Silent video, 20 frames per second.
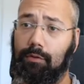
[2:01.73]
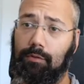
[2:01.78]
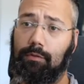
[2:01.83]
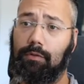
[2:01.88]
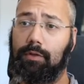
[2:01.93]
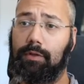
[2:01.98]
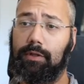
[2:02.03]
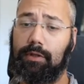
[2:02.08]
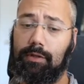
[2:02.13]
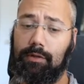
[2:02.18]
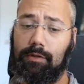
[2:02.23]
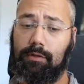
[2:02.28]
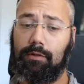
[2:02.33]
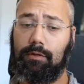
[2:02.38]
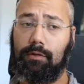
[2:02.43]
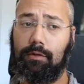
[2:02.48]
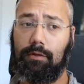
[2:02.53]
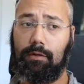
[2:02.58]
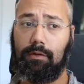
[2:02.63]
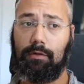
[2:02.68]
on this
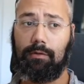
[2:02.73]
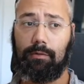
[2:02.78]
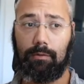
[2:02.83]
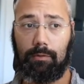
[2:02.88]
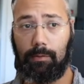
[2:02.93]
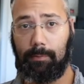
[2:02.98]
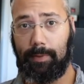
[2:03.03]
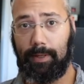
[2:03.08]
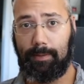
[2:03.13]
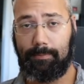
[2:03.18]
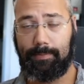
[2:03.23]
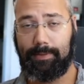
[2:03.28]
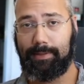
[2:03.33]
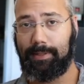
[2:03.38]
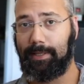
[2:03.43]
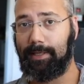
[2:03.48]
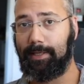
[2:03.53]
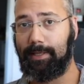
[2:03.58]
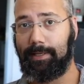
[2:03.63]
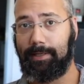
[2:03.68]
on Google Maps,
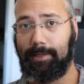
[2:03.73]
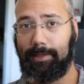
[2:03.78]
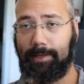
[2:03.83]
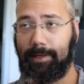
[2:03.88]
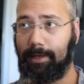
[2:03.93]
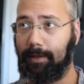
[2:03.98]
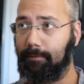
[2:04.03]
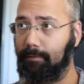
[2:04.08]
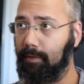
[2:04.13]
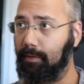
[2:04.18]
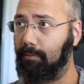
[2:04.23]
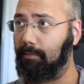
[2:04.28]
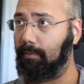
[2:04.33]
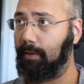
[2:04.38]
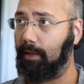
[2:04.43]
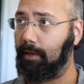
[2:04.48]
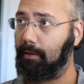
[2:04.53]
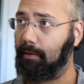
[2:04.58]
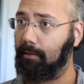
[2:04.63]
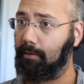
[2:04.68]
and I gave them
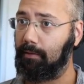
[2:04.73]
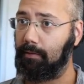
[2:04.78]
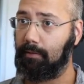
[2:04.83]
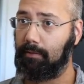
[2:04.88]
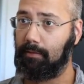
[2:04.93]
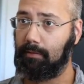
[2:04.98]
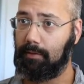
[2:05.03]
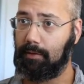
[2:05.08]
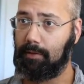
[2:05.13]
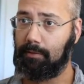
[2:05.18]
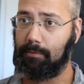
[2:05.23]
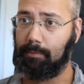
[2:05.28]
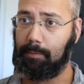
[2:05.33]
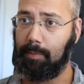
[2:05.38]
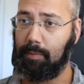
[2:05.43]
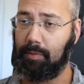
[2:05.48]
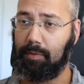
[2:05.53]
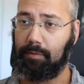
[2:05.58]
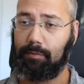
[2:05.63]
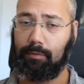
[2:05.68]
like I don't
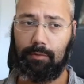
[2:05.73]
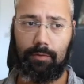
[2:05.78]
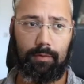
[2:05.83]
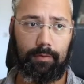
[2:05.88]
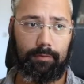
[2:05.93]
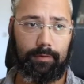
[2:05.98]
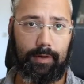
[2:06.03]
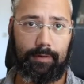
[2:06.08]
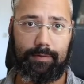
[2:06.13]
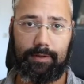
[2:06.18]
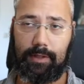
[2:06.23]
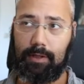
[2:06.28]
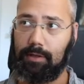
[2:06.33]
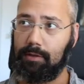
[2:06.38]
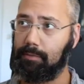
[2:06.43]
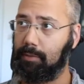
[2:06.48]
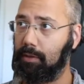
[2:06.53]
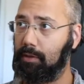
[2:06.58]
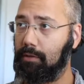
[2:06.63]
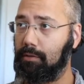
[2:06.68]
remember, 4 or 5 stars,
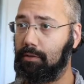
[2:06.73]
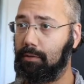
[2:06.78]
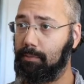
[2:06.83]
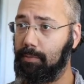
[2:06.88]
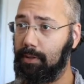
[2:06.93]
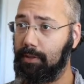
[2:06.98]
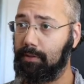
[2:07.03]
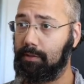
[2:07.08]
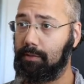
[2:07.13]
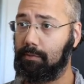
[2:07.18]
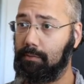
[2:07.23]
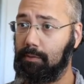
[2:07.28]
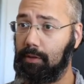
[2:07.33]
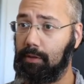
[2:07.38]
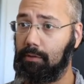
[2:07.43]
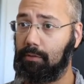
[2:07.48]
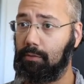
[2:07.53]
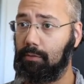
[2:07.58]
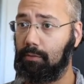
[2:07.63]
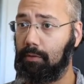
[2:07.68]
because the place is really
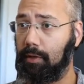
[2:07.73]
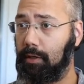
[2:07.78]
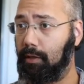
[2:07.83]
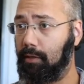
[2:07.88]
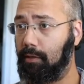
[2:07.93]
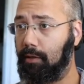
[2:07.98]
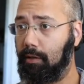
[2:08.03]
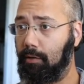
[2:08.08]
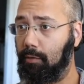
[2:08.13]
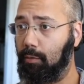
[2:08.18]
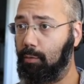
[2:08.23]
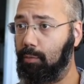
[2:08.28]
cool and I hope